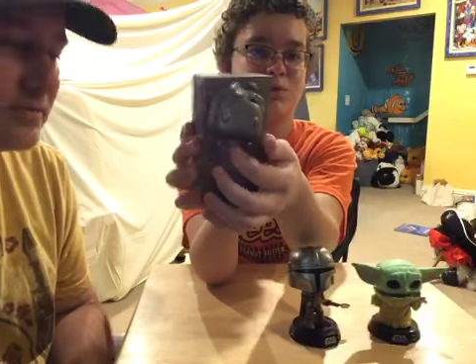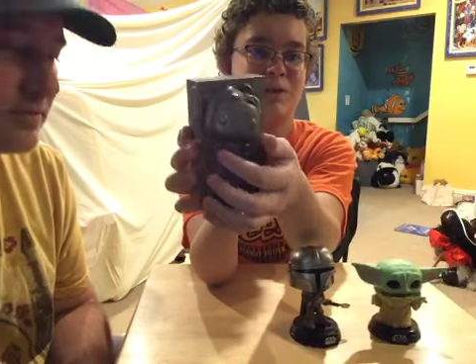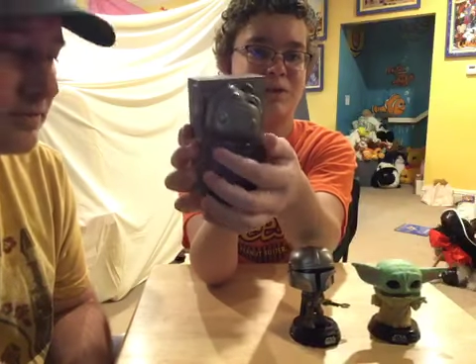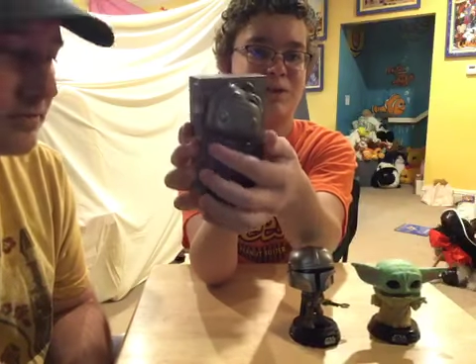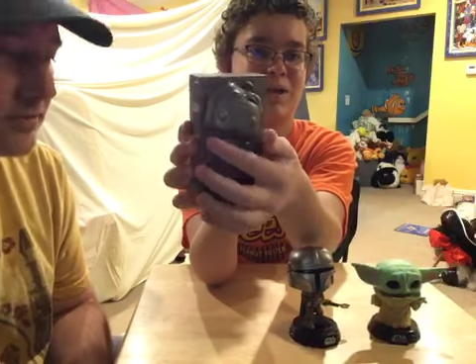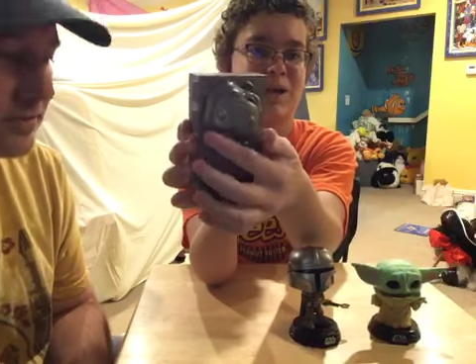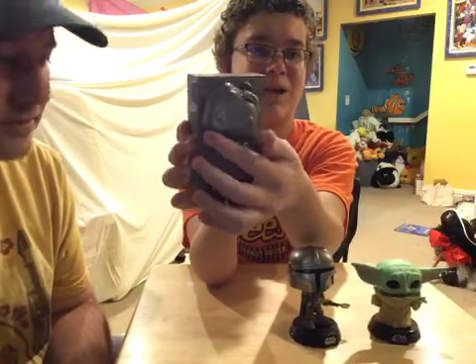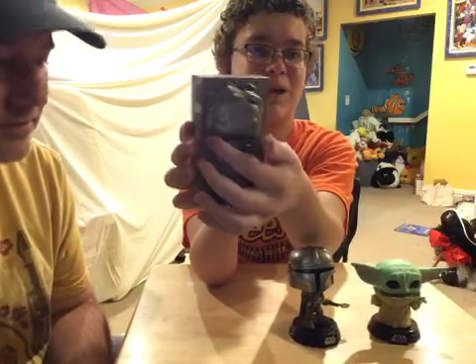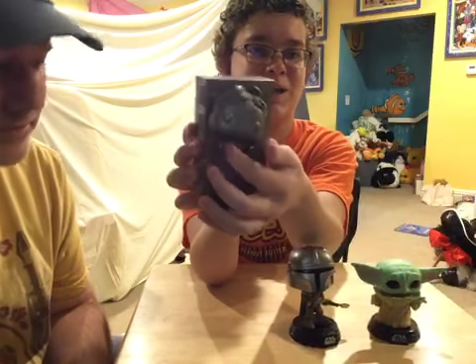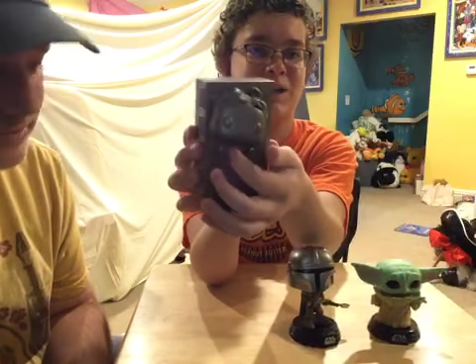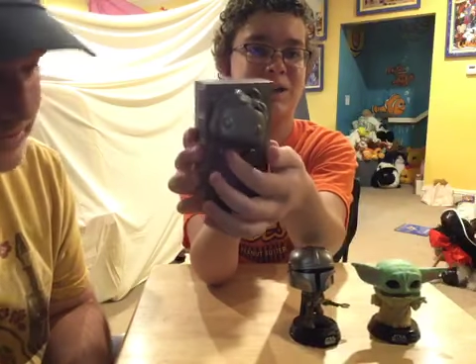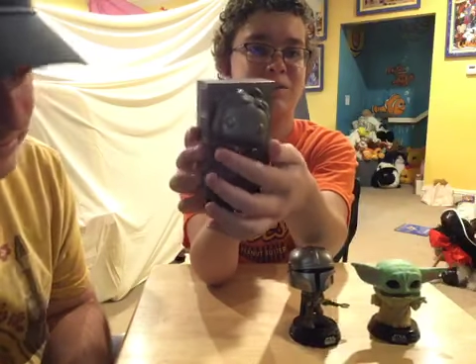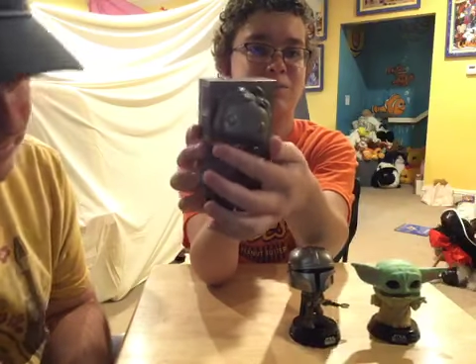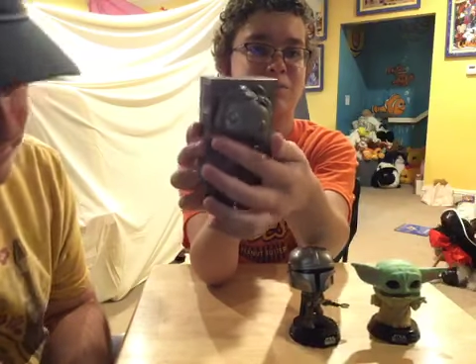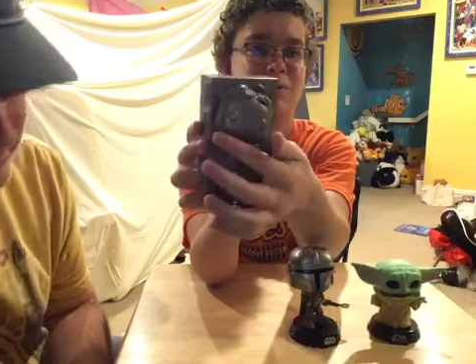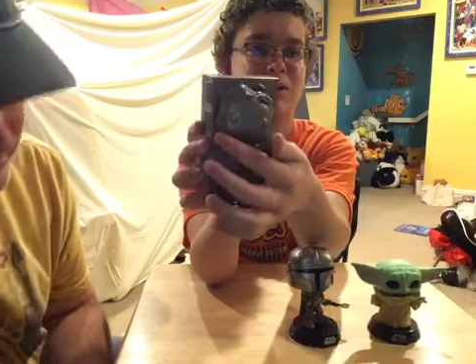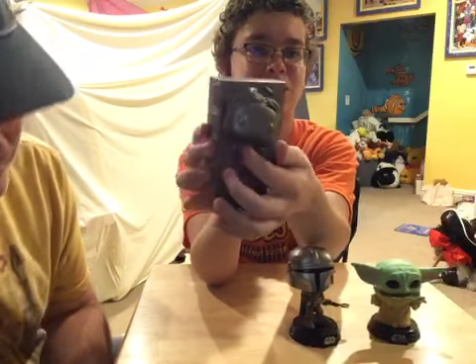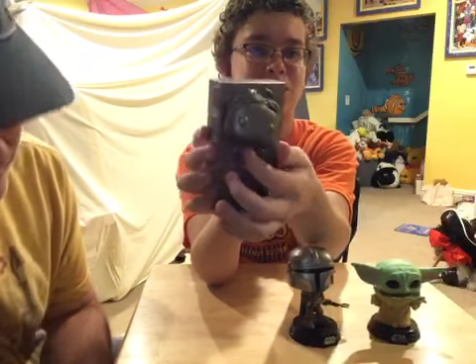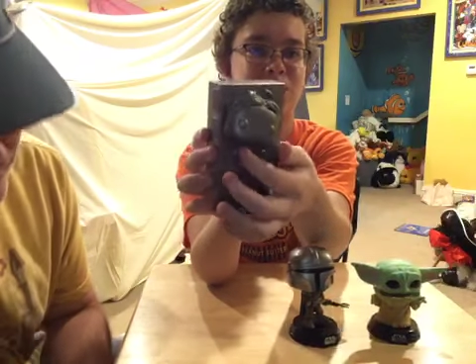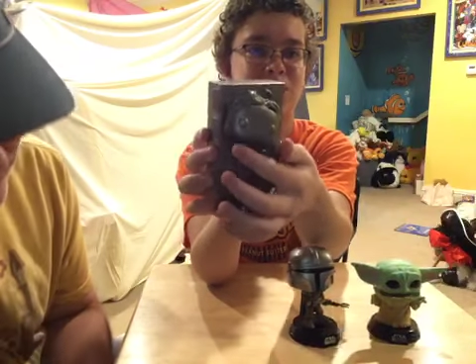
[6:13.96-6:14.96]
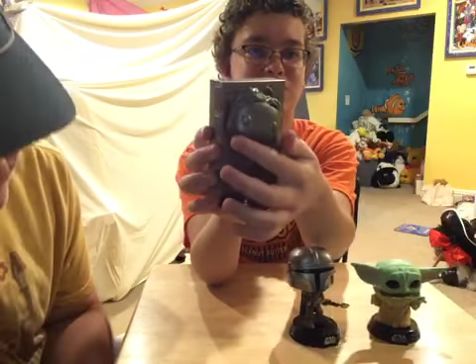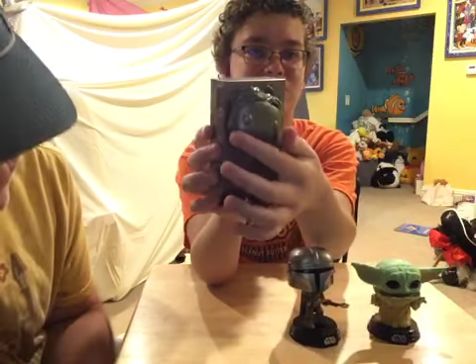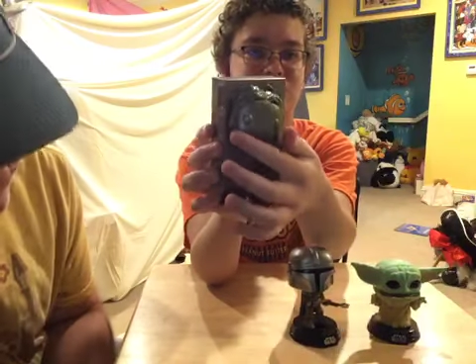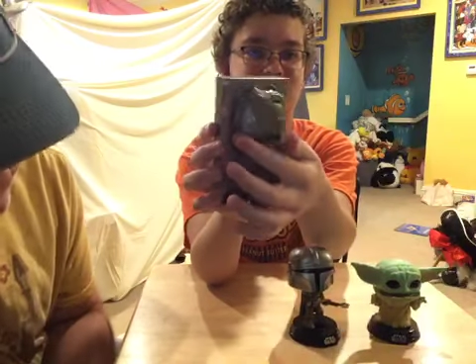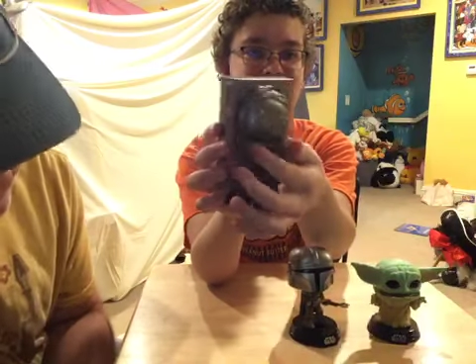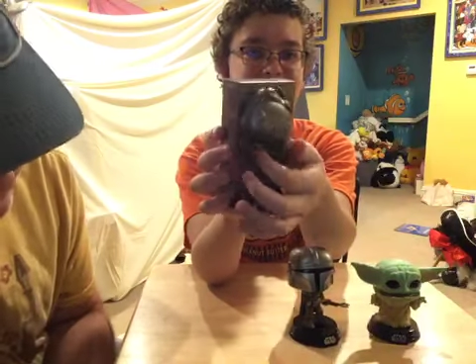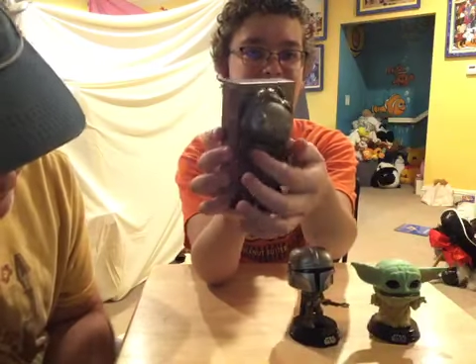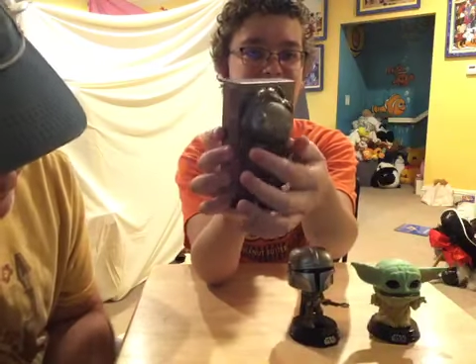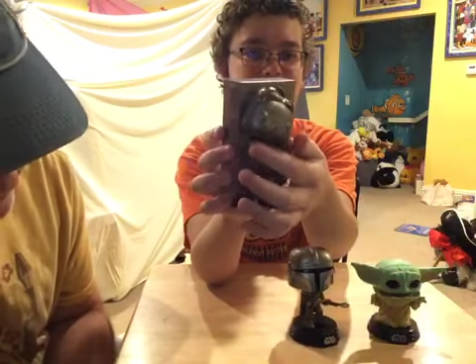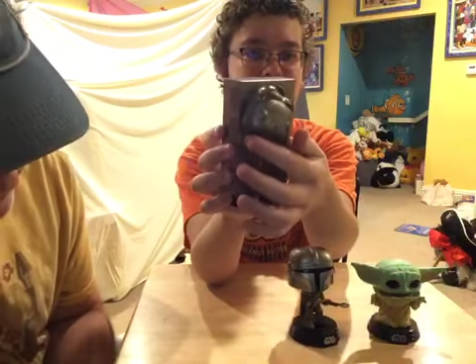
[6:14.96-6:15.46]
a tiny bit
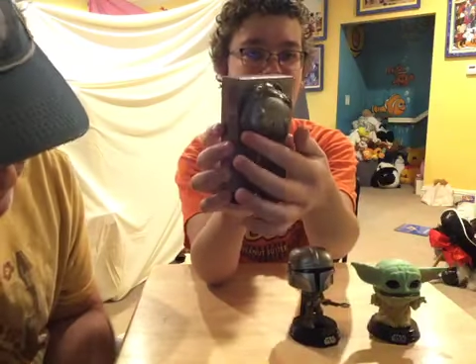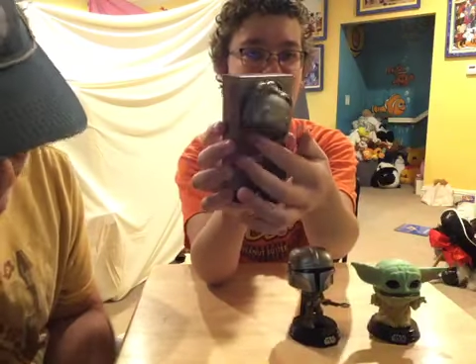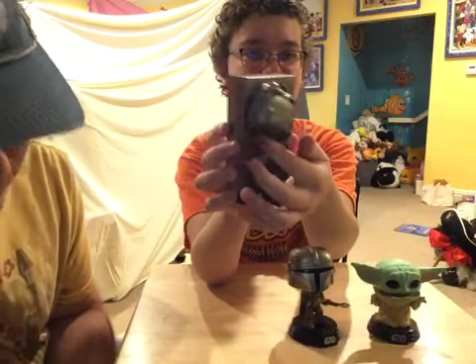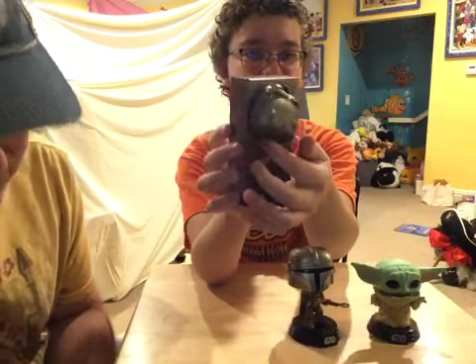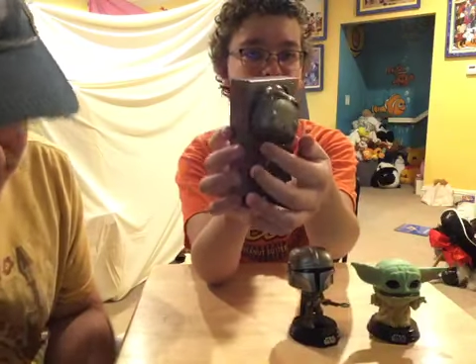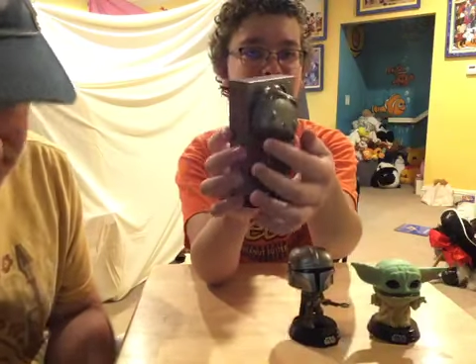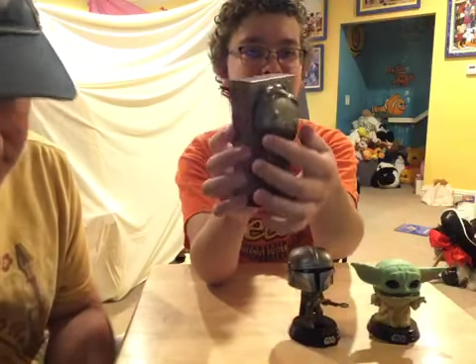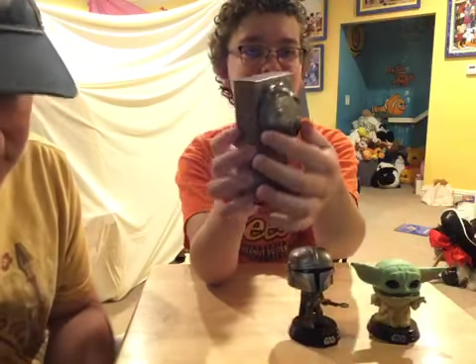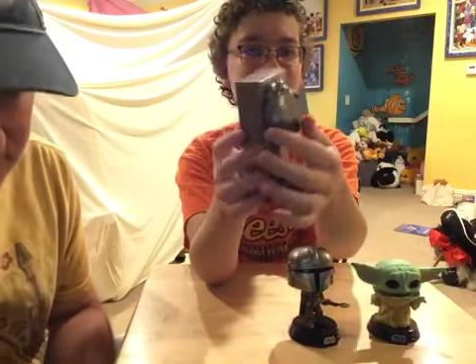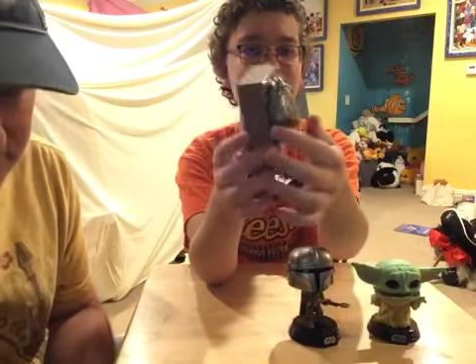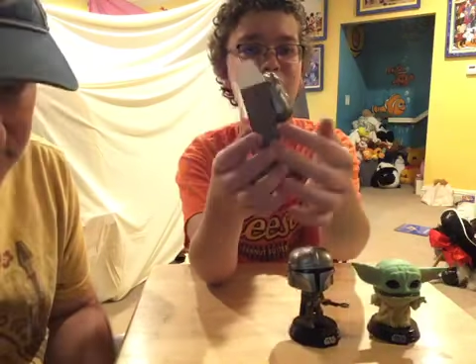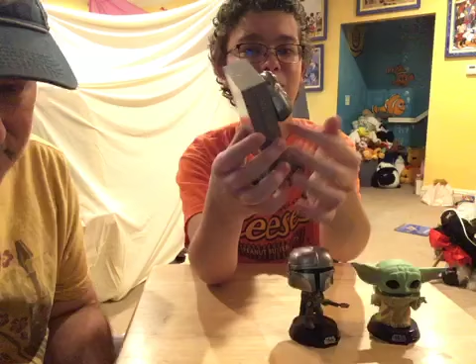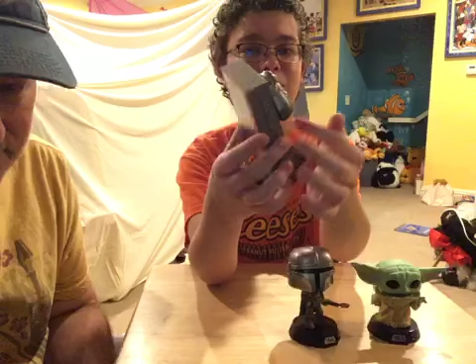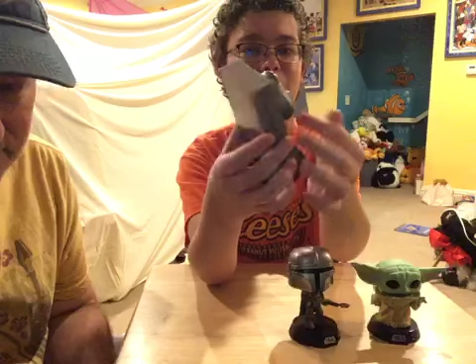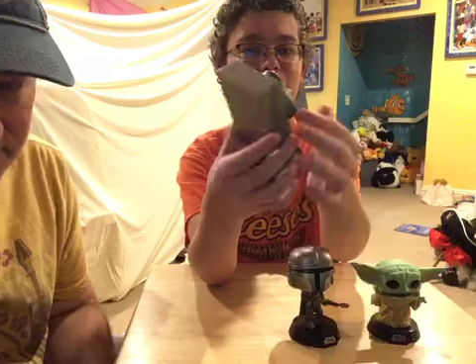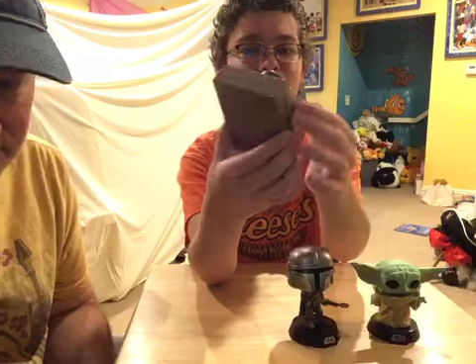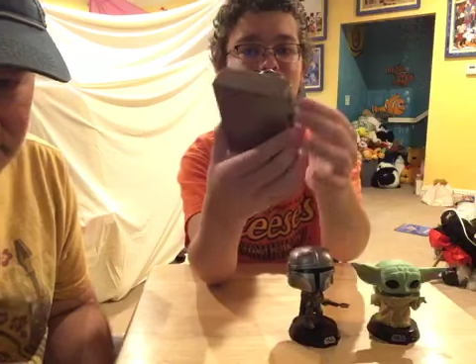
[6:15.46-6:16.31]
inside the Carbonite,